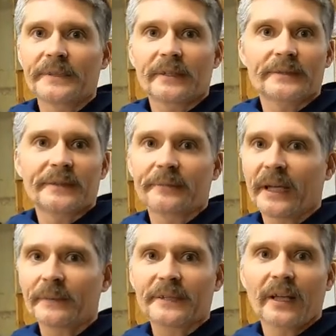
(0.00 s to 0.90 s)

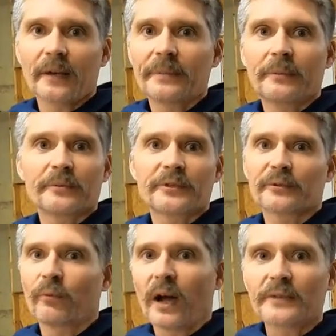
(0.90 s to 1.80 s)
Sometimes a lot of people just
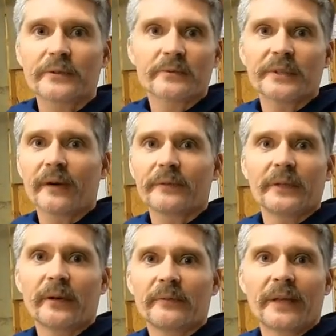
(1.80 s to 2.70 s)
watch their stuff
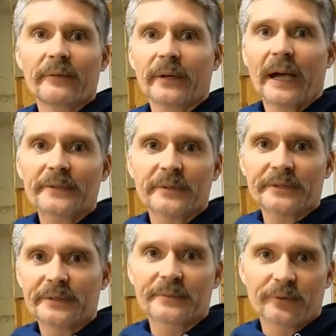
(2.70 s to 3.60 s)
and never actually
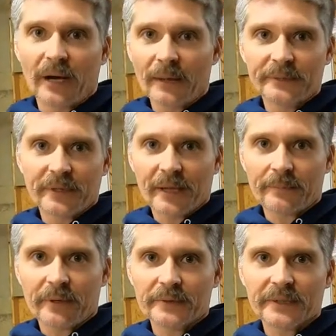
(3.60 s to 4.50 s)
subscribe to that
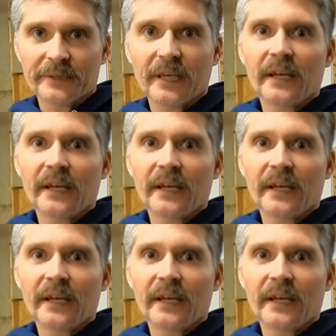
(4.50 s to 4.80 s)
person.